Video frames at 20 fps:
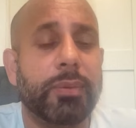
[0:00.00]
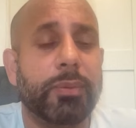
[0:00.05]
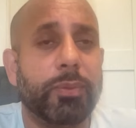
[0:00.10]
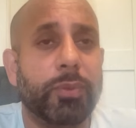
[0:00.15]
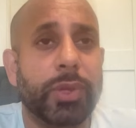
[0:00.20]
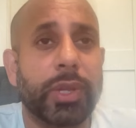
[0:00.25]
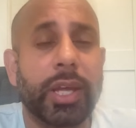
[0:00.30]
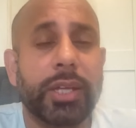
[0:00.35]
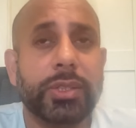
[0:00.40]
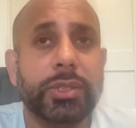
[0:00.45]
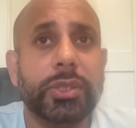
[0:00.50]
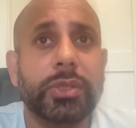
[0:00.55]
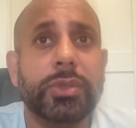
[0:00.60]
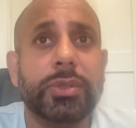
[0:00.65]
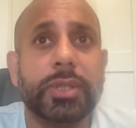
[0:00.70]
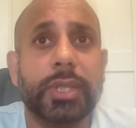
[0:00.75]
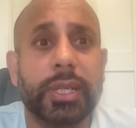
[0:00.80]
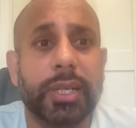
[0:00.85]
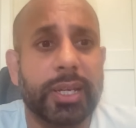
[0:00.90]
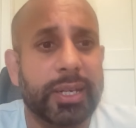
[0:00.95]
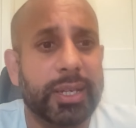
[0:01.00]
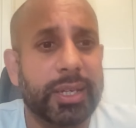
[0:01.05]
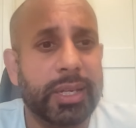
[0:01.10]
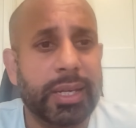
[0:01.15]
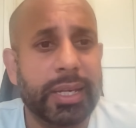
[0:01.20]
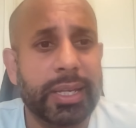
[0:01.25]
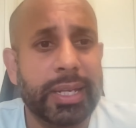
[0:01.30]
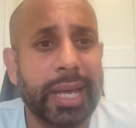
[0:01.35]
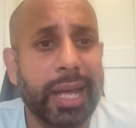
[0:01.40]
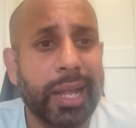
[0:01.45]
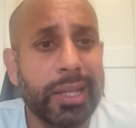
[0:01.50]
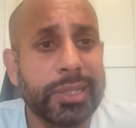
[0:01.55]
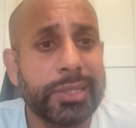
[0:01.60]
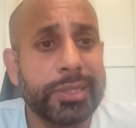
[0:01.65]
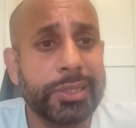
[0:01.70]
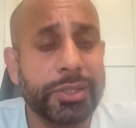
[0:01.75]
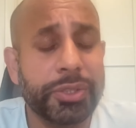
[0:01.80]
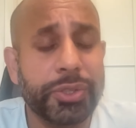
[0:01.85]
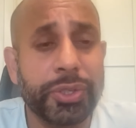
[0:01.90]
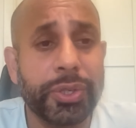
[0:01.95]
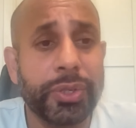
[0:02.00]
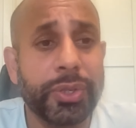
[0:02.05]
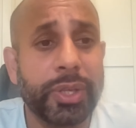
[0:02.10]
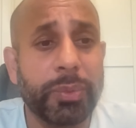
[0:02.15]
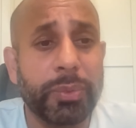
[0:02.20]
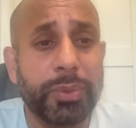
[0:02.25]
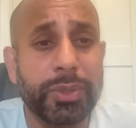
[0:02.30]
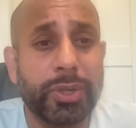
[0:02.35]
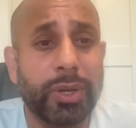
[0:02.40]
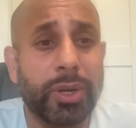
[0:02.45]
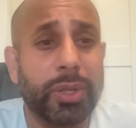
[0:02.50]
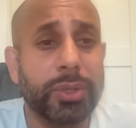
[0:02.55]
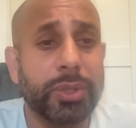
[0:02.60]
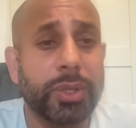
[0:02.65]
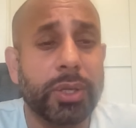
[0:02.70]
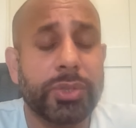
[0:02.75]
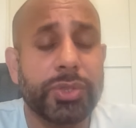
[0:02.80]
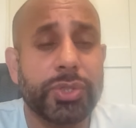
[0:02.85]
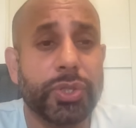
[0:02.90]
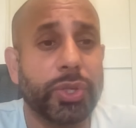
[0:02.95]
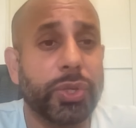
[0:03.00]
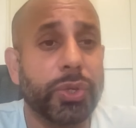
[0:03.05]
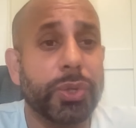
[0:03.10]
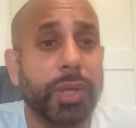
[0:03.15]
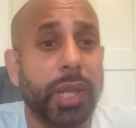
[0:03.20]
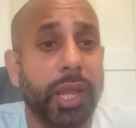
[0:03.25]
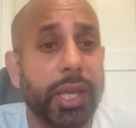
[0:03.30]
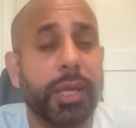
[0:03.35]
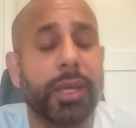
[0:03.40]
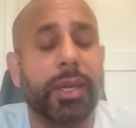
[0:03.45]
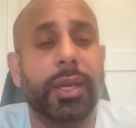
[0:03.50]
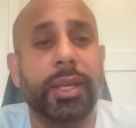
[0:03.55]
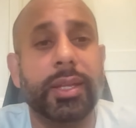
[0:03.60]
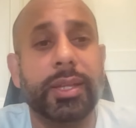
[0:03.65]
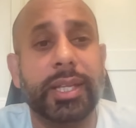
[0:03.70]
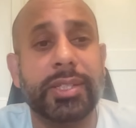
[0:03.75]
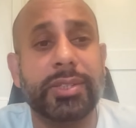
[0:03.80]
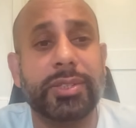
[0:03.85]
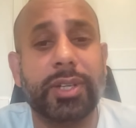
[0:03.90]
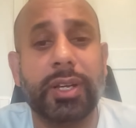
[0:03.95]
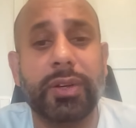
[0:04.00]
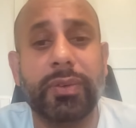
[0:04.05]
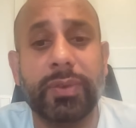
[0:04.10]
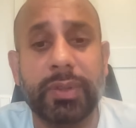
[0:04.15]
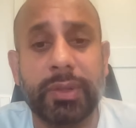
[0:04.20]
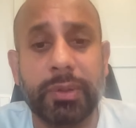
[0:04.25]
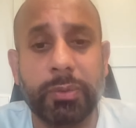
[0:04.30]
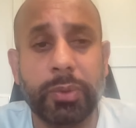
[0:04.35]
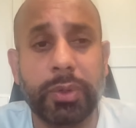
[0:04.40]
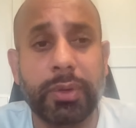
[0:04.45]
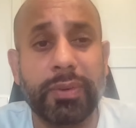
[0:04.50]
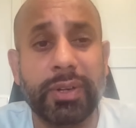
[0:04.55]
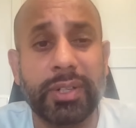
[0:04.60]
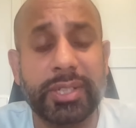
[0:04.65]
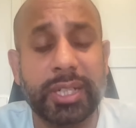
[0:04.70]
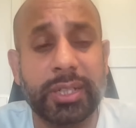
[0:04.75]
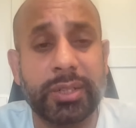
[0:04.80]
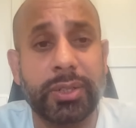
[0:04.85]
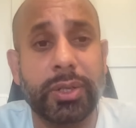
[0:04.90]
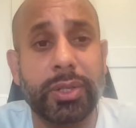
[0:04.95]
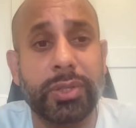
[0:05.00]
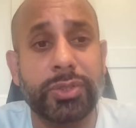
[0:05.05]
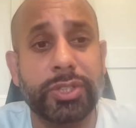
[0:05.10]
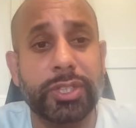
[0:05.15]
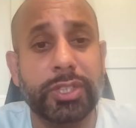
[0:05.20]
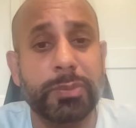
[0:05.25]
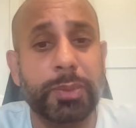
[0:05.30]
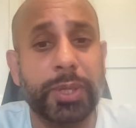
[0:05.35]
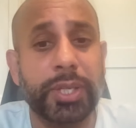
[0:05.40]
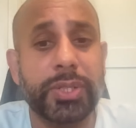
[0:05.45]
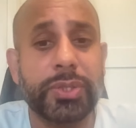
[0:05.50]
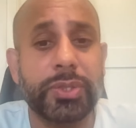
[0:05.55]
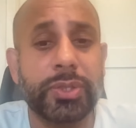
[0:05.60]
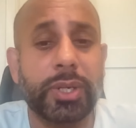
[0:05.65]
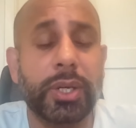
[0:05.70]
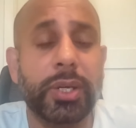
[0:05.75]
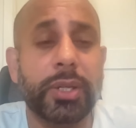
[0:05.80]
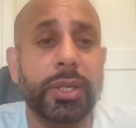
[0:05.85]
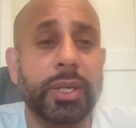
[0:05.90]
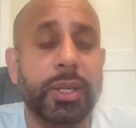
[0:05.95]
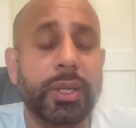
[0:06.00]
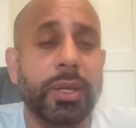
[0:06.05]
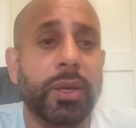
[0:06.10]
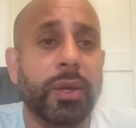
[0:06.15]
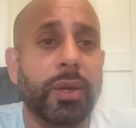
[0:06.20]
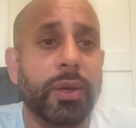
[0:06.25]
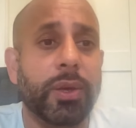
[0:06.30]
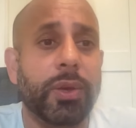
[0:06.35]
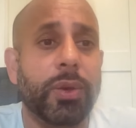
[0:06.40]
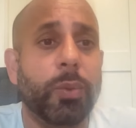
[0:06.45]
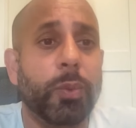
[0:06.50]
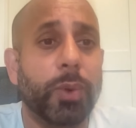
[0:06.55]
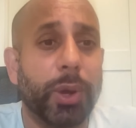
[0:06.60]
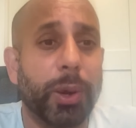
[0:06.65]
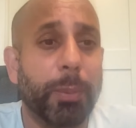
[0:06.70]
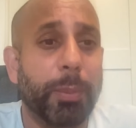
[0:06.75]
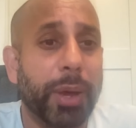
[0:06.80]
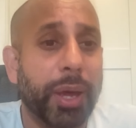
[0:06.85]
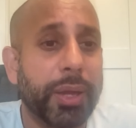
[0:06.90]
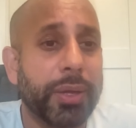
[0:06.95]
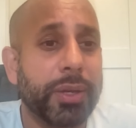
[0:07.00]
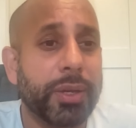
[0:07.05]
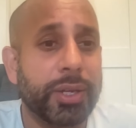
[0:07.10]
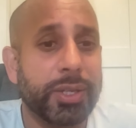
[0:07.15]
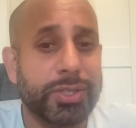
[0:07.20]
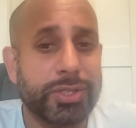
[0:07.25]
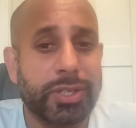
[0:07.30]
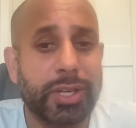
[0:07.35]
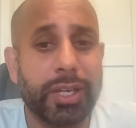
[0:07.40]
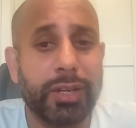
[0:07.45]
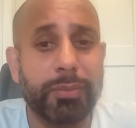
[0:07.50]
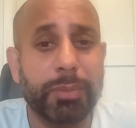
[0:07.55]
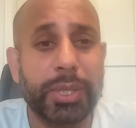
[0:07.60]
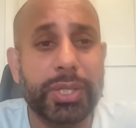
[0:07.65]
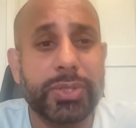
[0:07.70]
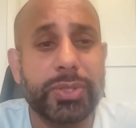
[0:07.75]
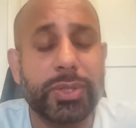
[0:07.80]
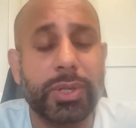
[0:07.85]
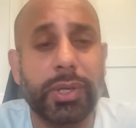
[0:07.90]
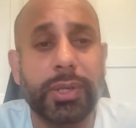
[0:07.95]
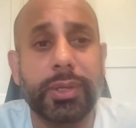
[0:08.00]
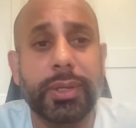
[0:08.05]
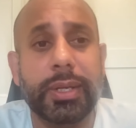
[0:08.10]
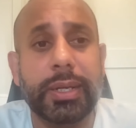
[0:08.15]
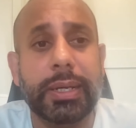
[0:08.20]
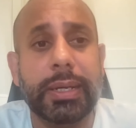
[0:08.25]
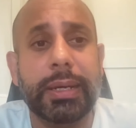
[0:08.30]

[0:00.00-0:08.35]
We like to use an analogy here that we call Secure Lake, and that's kind of what our technology is based on and what our patent is kind of based on.